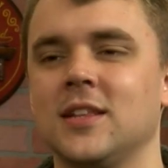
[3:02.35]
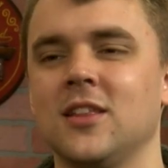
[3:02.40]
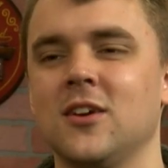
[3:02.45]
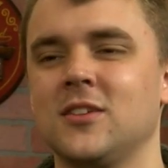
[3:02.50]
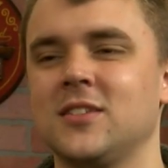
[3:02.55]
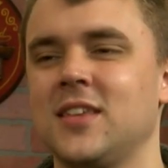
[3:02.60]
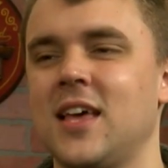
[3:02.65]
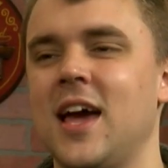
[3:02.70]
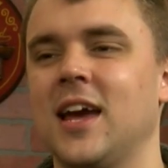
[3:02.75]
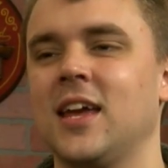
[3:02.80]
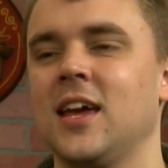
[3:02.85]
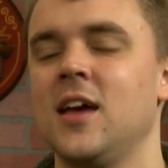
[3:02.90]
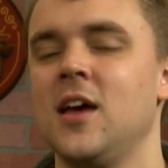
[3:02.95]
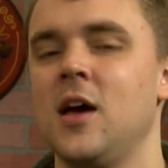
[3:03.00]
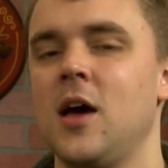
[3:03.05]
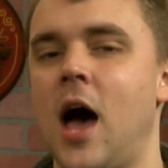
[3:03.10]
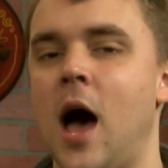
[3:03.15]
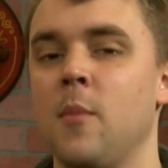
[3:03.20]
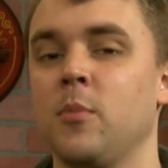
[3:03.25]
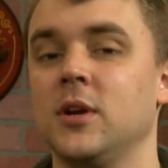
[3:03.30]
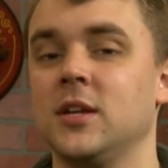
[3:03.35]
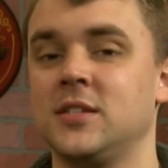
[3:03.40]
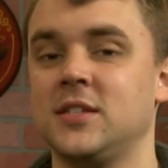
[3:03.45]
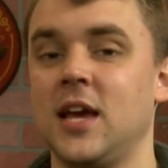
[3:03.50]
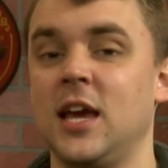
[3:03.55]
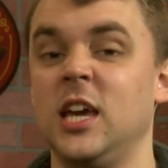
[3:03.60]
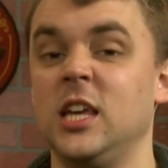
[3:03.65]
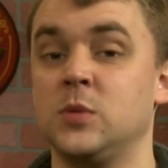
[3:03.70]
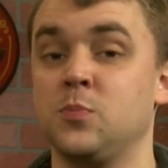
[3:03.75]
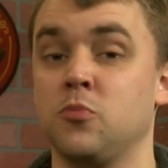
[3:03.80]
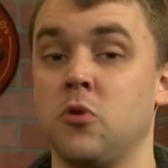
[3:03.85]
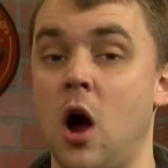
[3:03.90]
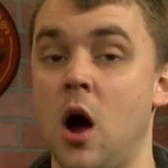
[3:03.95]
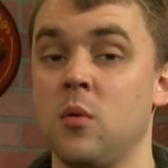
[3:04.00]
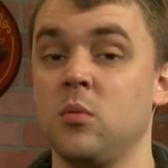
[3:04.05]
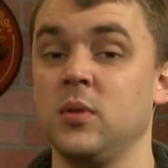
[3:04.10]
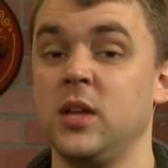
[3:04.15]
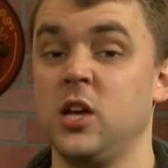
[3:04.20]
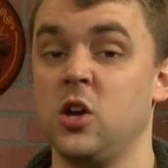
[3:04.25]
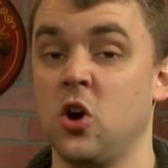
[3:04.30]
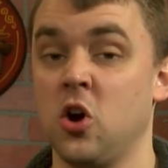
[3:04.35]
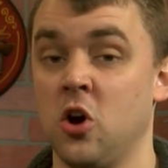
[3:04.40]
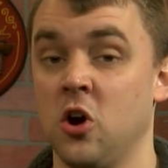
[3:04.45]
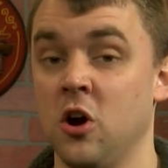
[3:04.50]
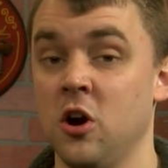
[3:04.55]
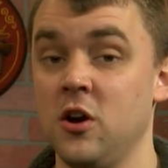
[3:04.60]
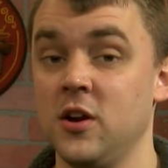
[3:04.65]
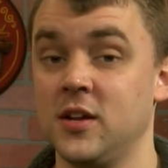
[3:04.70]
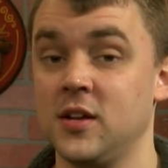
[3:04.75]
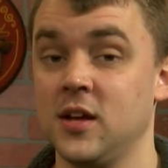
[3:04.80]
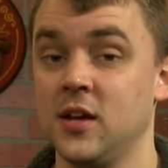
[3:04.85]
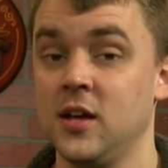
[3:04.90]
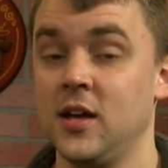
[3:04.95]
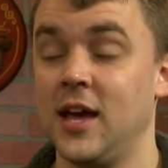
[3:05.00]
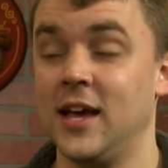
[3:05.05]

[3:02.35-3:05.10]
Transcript: It looks like I'm going to say he's probably hurt.